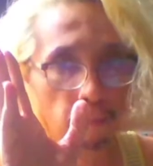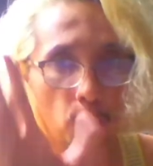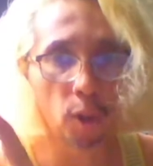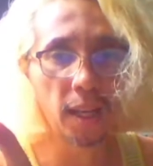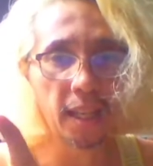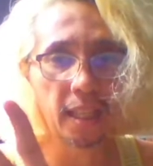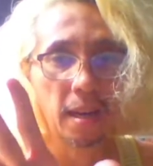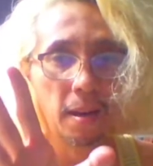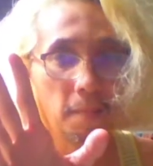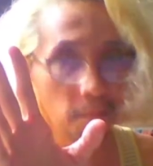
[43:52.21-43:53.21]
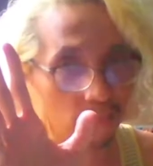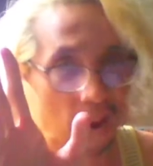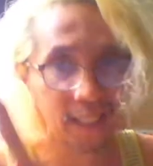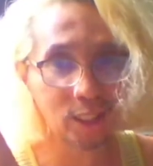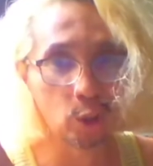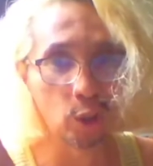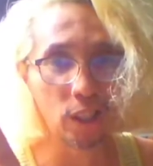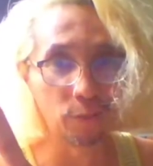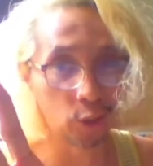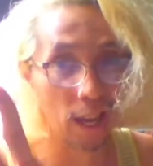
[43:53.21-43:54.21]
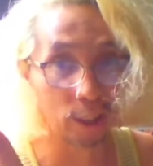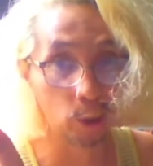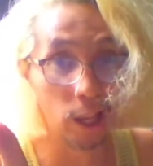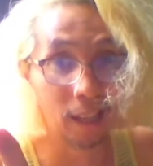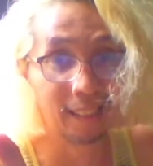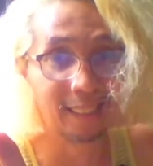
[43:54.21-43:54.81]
boring backstory of Dracula.